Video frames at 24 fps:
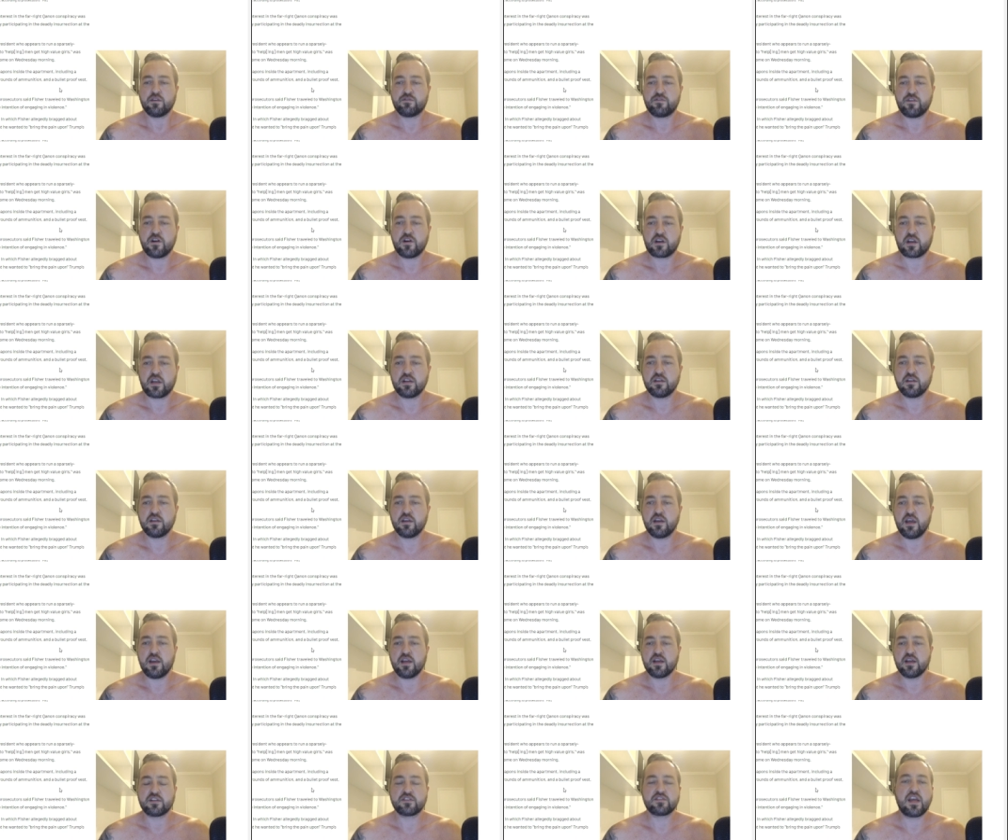fucking
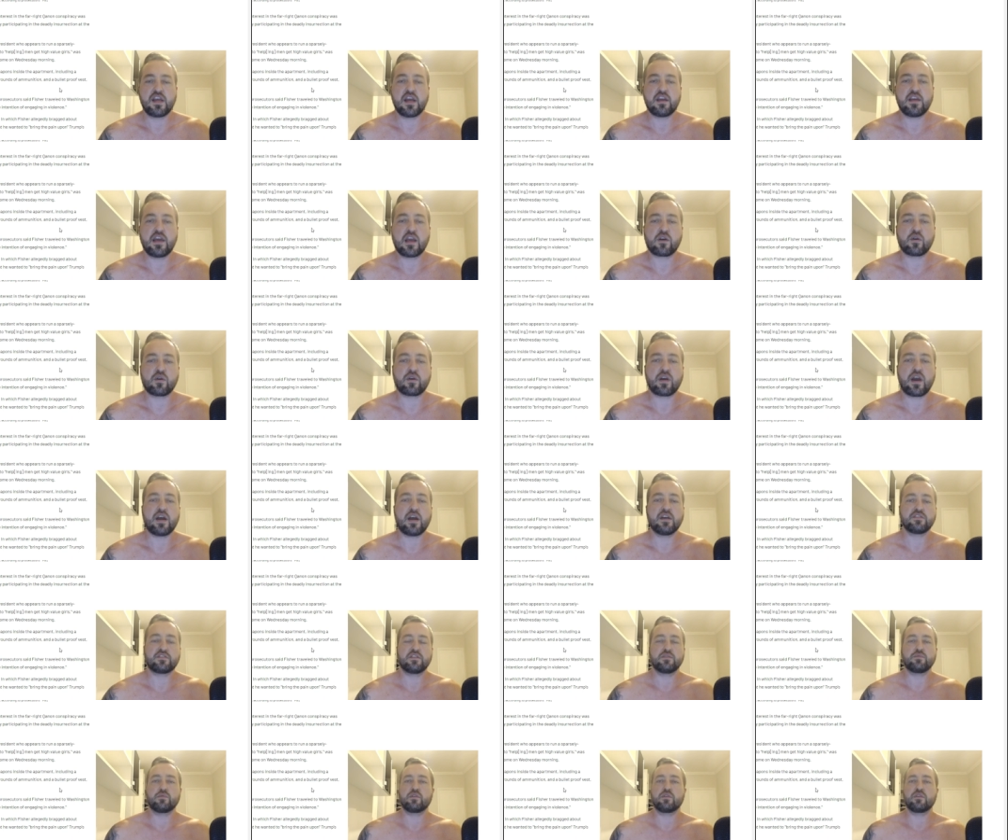idiot San Diego guys
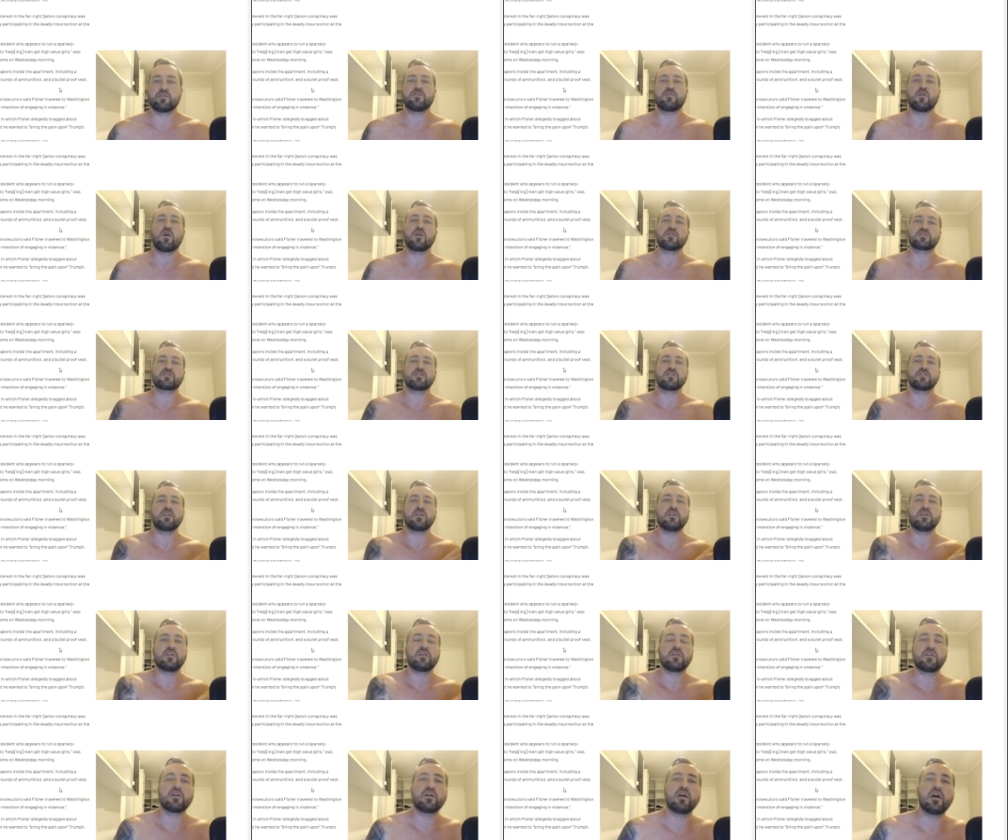that were
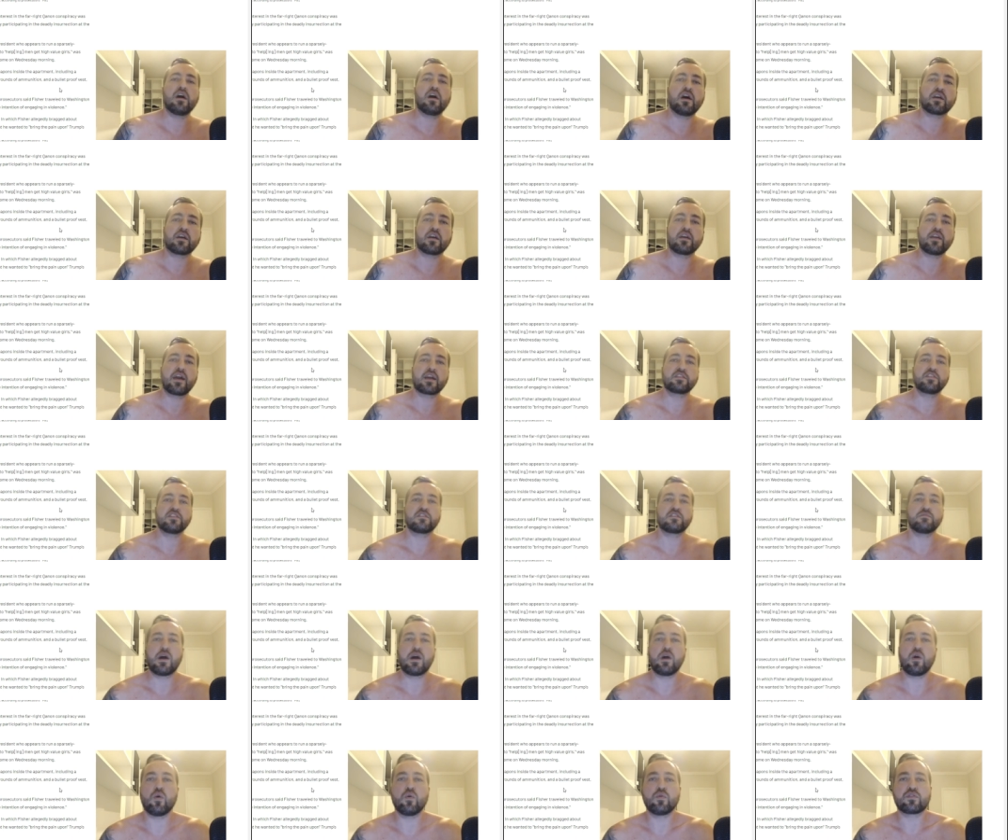falsely uh, connected to
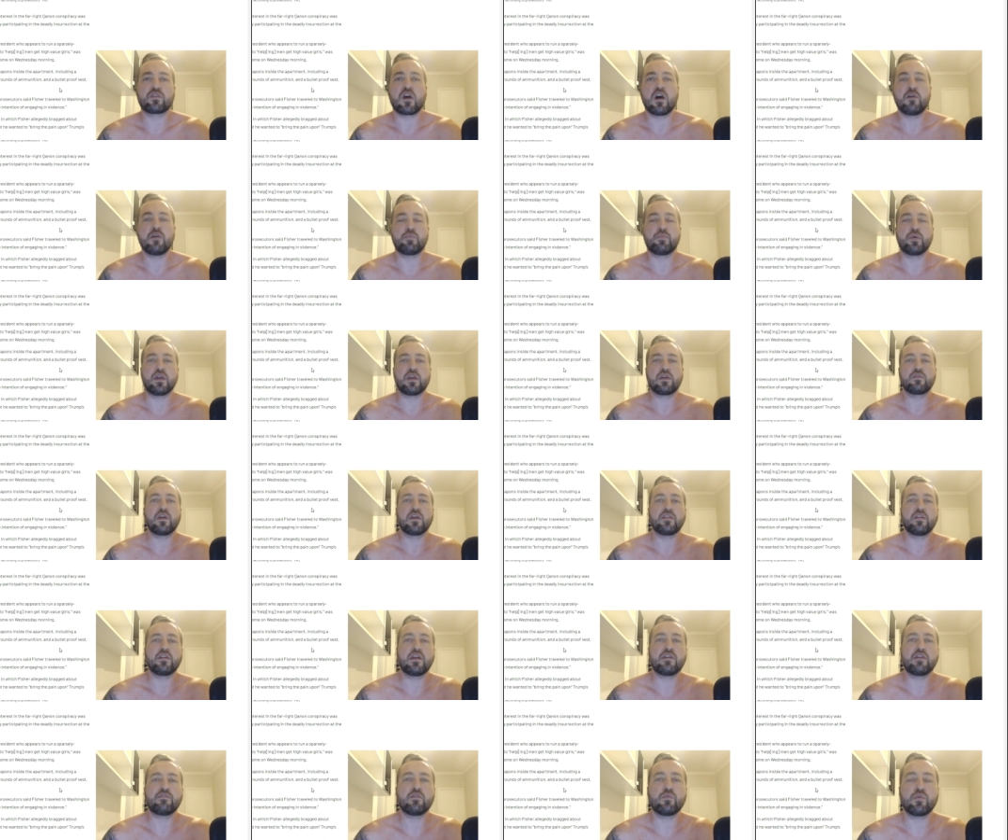my old company. Okay, they
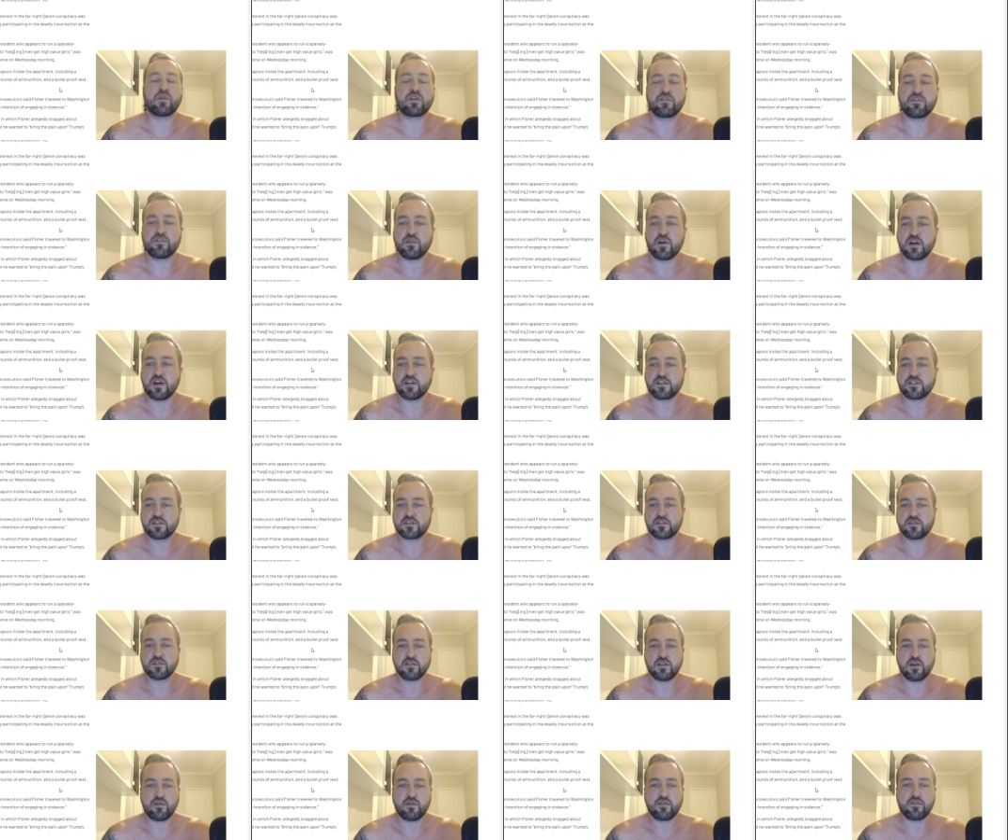never worked for us.
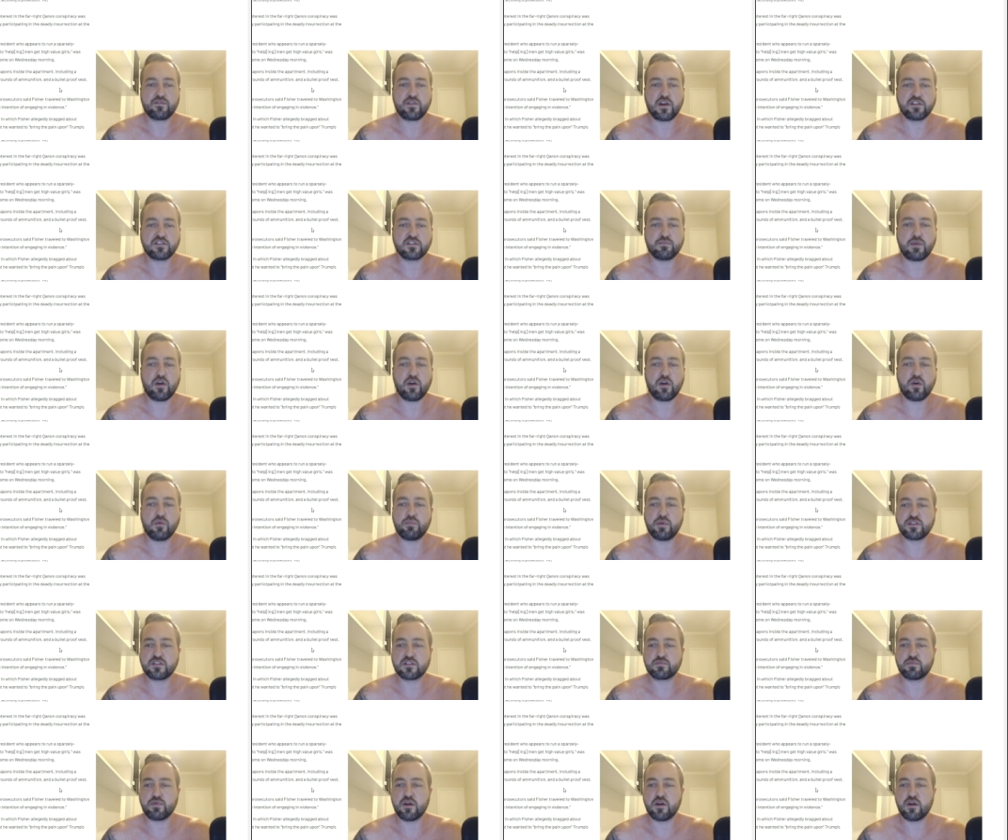They were friends of my old
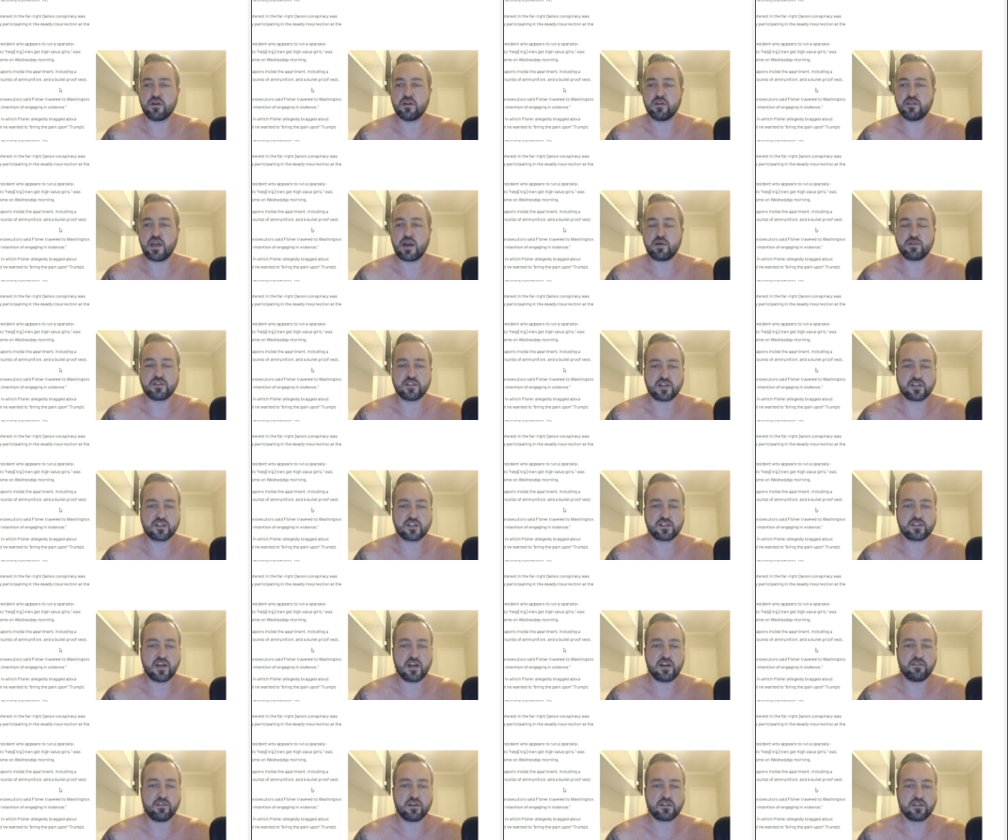business partner, and that was the
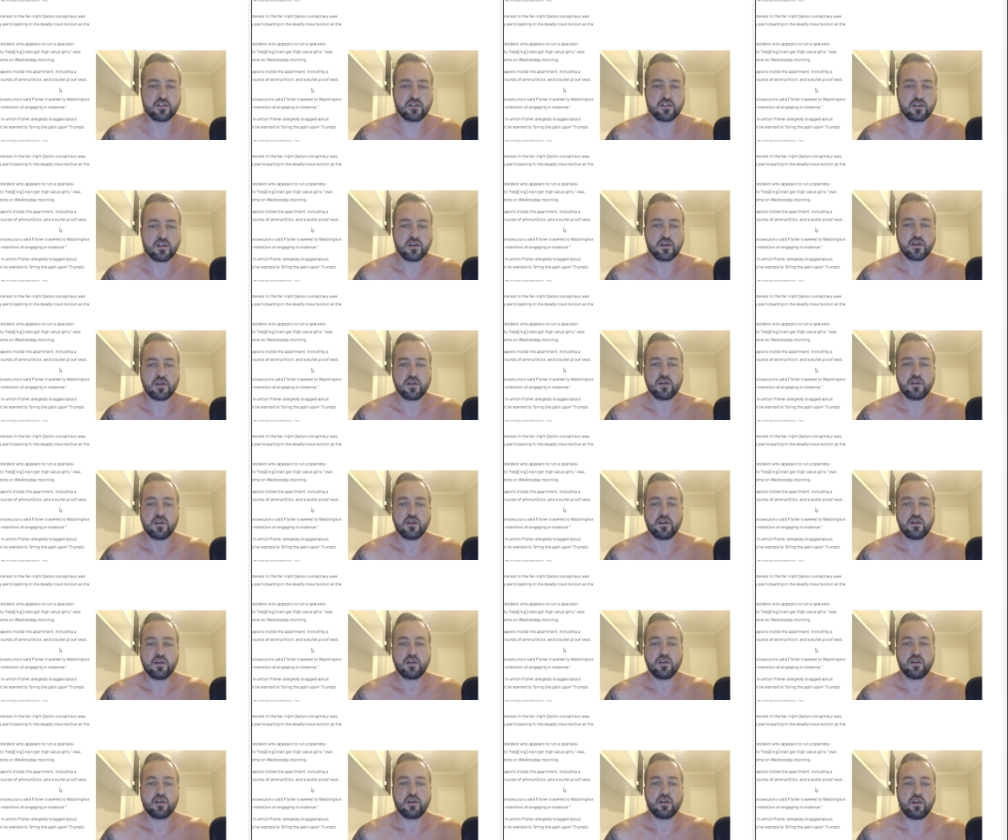extent of it
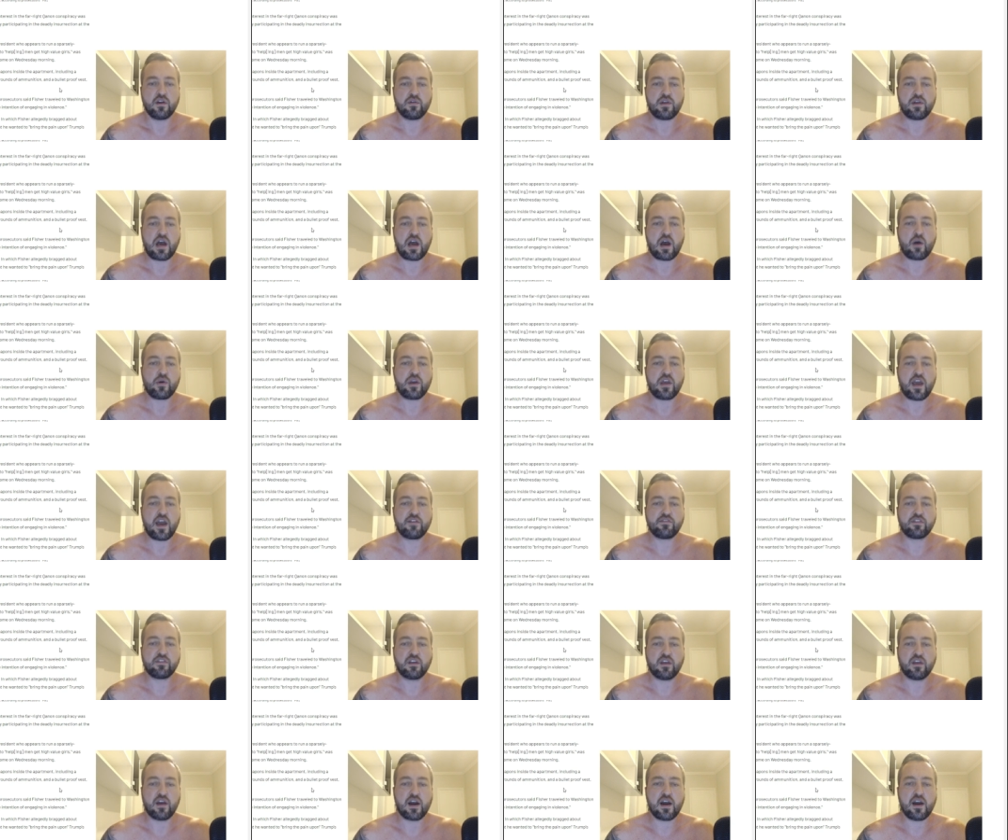you know, now we have
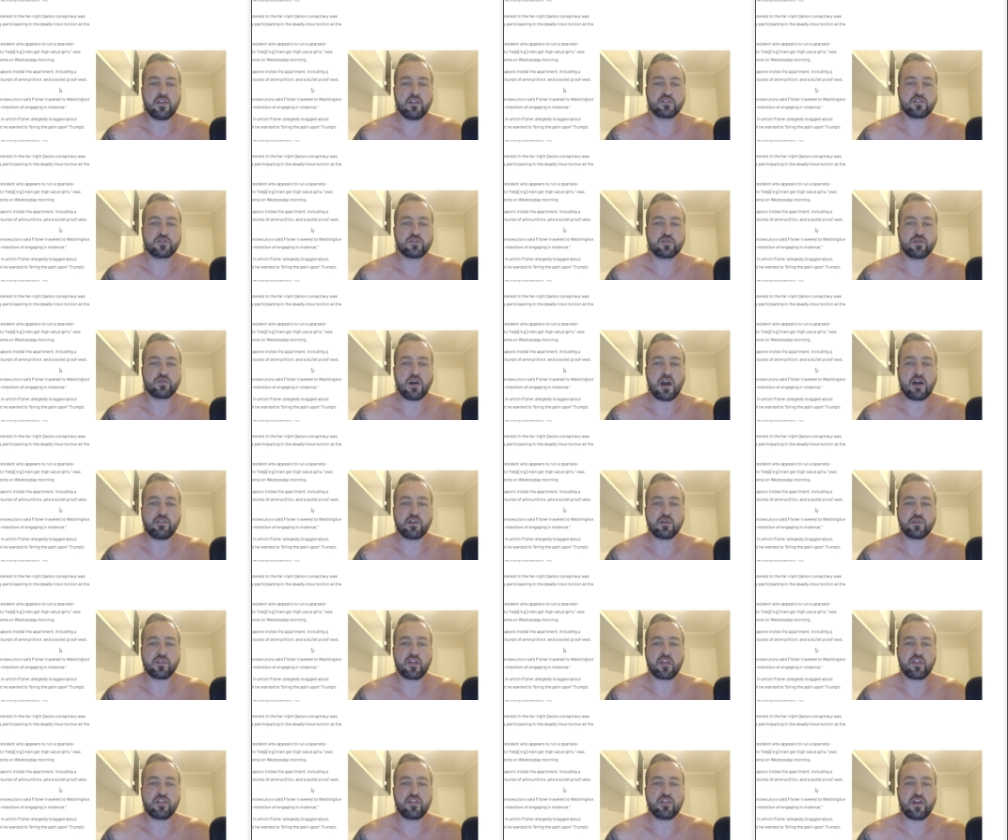a guy that's traveling
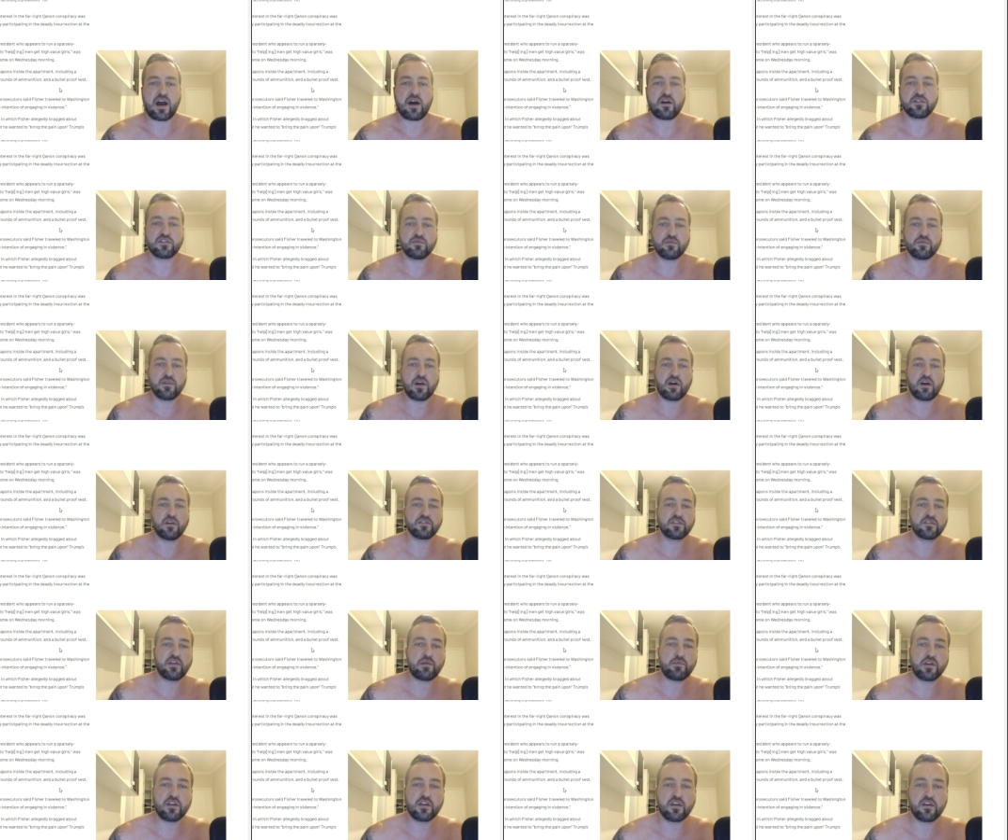with a thousand rounds of
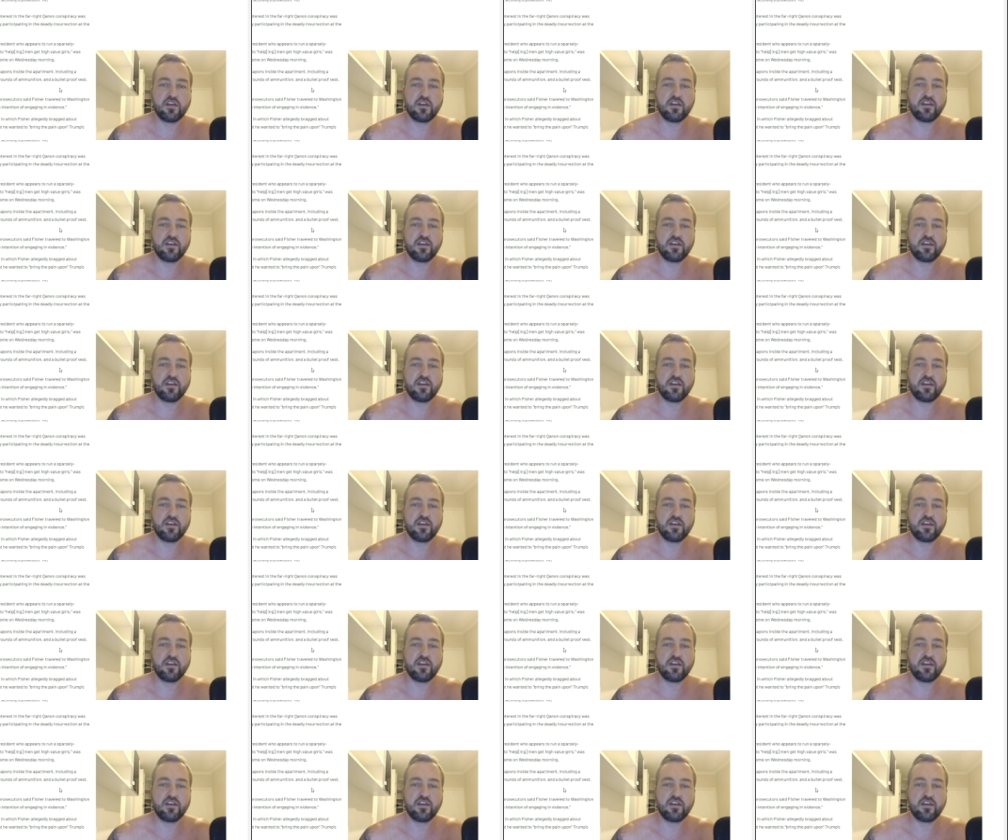ammun-